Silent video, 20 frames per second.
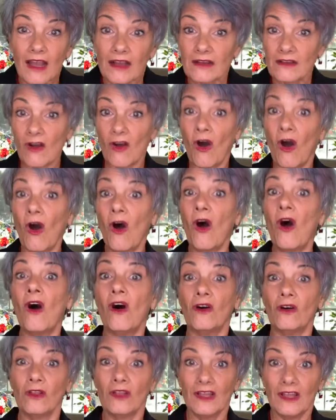
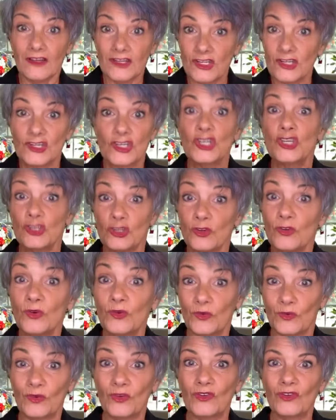call to
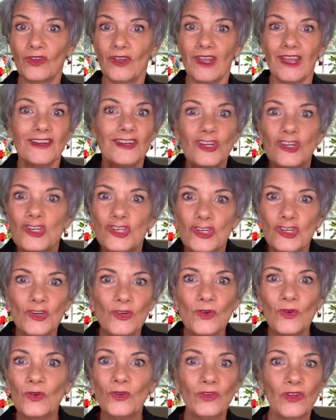choose
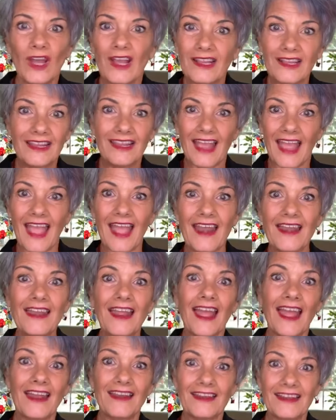again
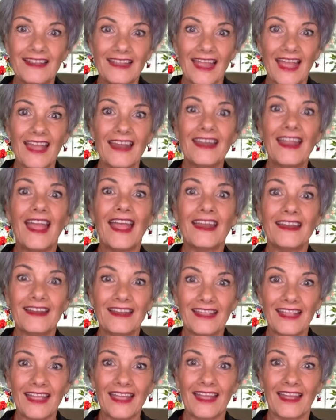and again and
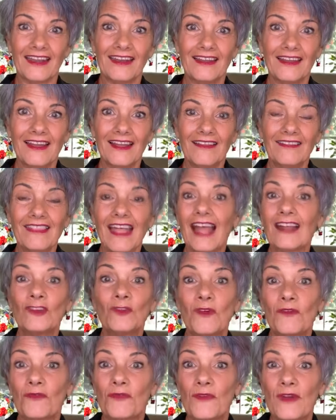again. That's
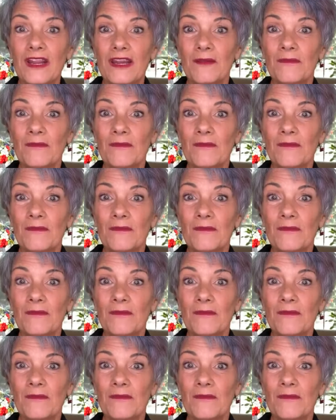what freedom